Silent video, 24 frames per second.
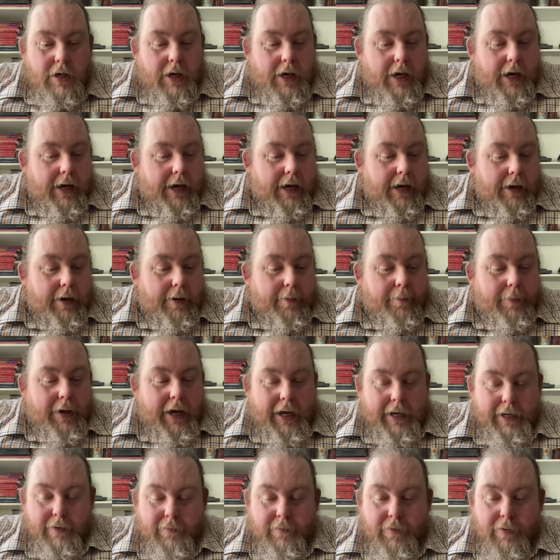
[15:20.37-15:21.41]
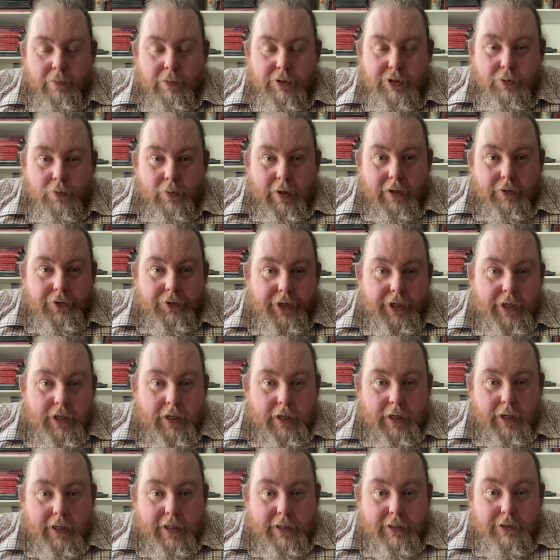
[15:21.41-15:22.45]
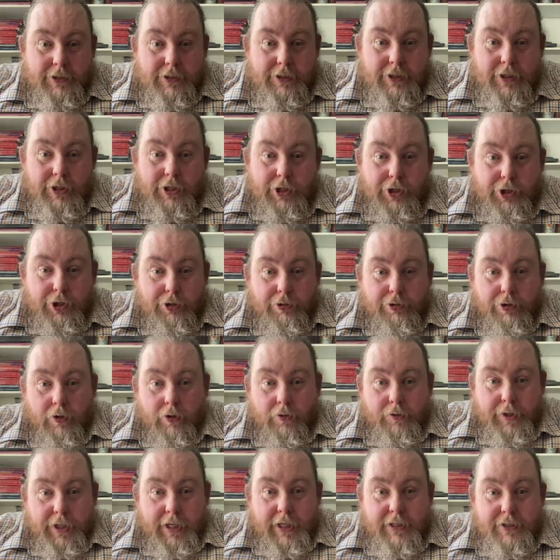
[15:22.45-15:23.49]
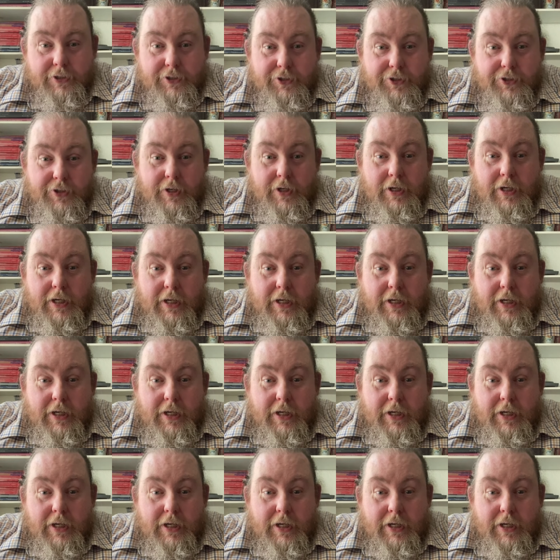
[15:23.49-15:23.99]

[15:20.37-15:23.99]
And if it was a wealthy client, you got this.